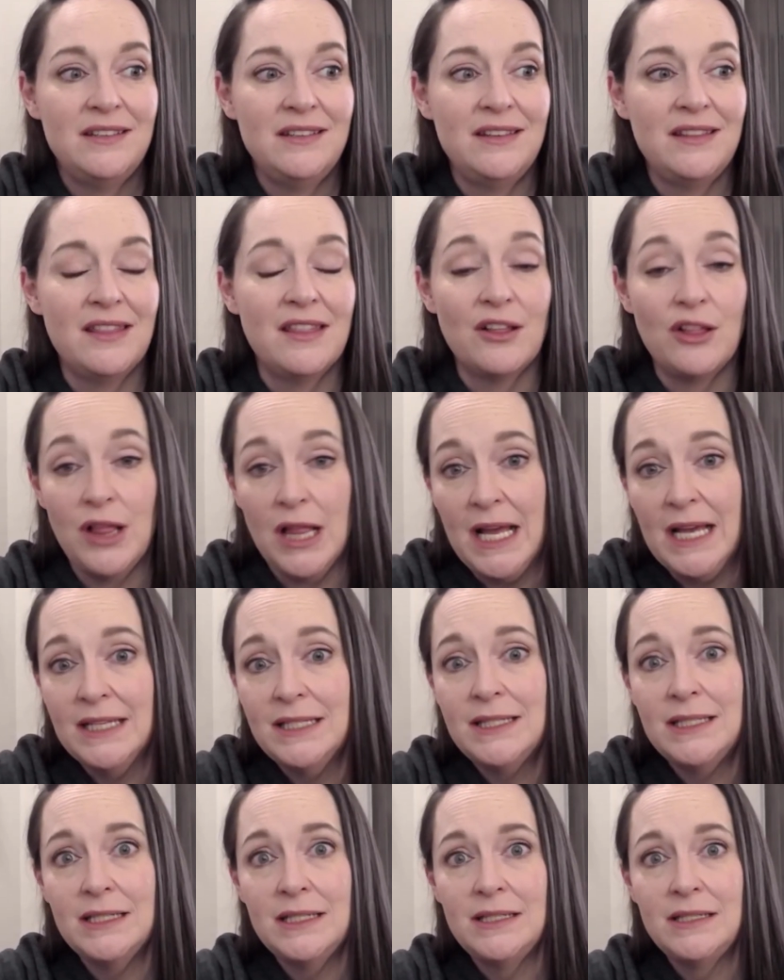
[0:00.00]
the class
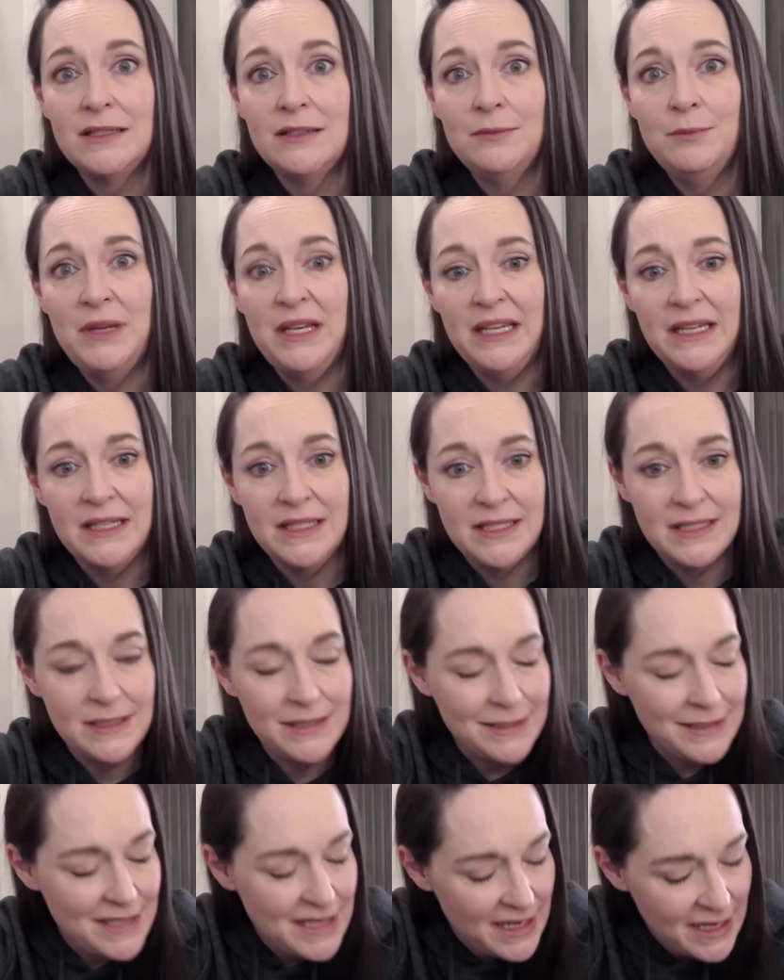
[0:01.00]
system is
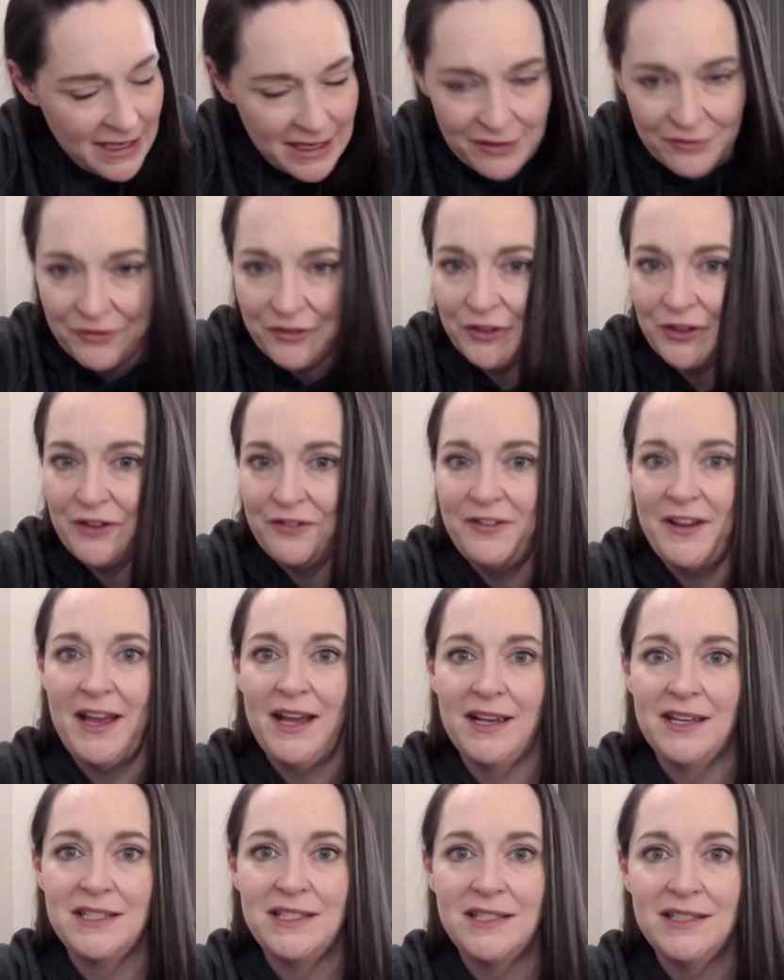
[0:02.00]
in full
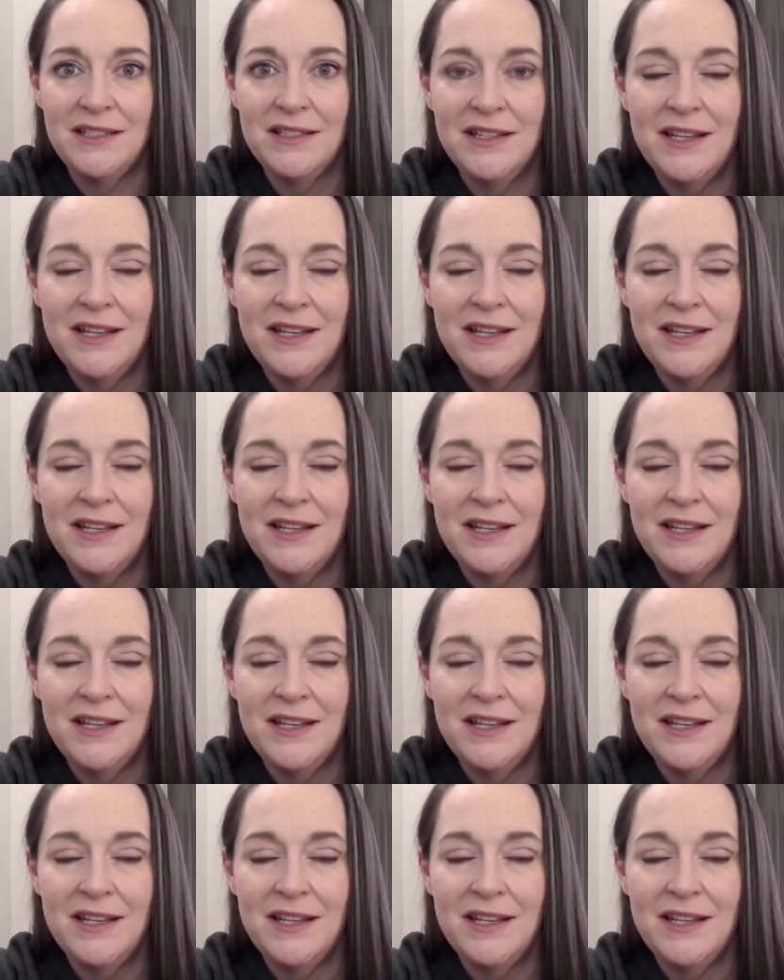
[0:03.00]
effect.